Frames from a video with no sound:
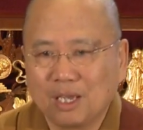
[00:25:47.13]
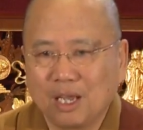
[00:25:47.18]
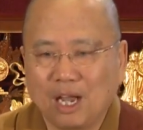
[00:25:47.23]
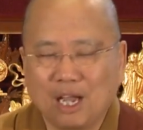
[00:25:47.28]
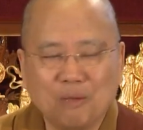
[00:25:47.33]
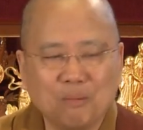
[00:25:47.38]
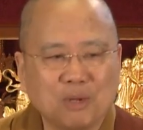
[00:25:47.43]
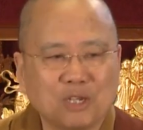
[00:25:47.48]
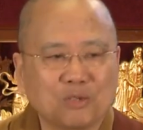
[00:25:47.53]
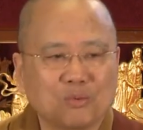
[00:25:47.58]

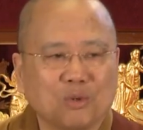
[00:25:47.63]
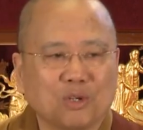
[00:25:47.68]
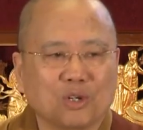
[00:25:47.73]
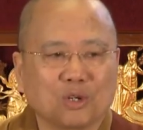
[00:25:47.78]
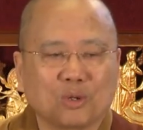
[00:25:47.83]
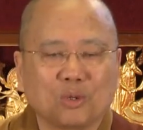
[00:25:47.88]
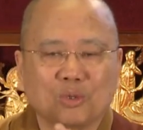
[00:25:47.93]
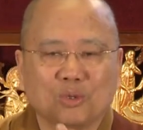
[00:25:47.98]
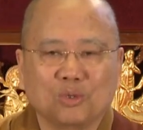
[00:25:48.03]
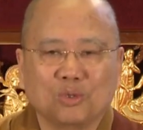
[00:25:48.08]
I must want
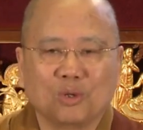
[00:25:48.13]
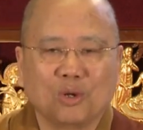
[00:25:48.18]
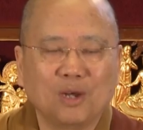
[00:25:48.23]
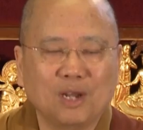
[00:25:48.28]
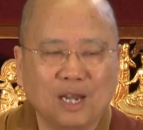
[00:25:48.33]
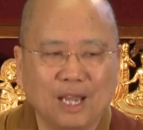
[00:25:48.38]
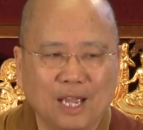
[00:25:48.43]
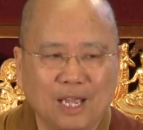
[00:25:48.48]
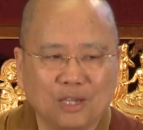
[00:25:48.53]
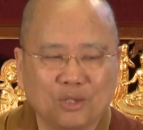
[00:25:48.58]
to go to
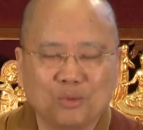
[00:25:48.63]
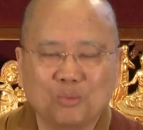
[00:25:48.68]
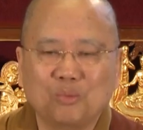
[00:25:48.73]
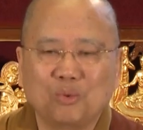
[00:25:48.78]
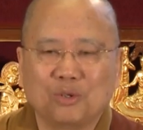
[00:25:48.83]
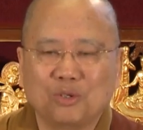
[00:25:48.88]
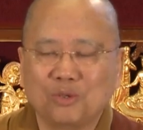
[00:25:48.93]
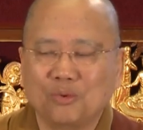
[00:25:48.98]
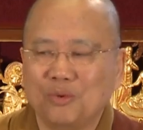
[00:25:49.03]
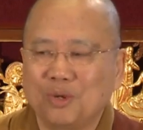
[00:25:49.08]
your land.
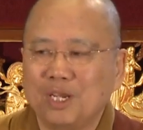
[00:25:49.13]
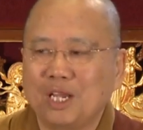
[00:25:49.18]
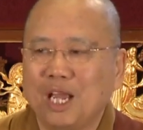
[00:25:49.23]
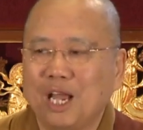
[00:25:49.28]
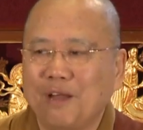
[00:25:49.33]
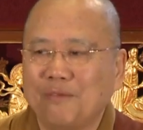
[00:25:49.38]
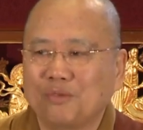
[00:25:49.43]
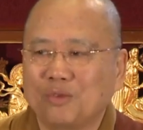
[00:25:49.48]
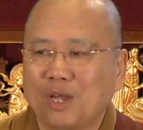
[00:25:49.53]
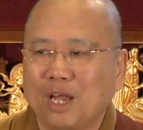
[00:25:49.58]
You really
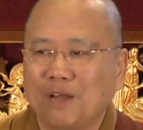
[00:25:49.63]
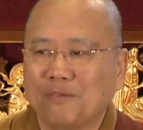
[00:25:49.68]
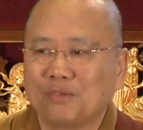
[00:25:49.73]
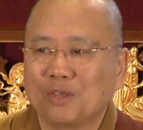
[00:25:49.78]
have to